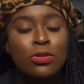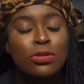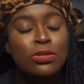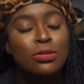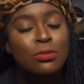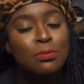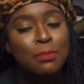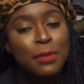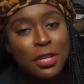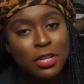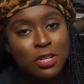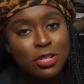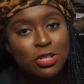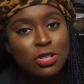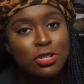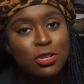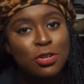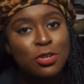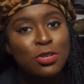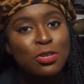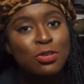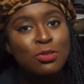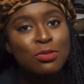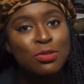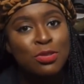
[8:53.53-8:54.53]
So make sure
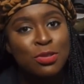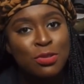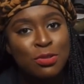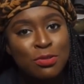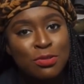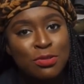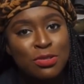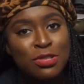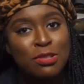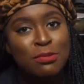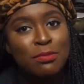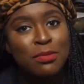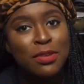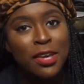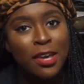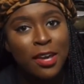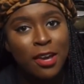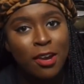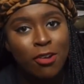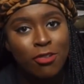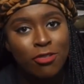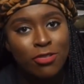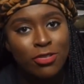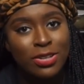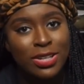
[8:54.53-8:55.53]
you use them
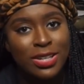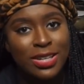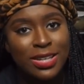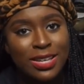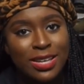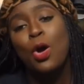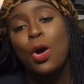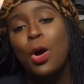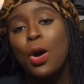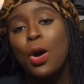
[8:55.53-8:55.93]
carefully.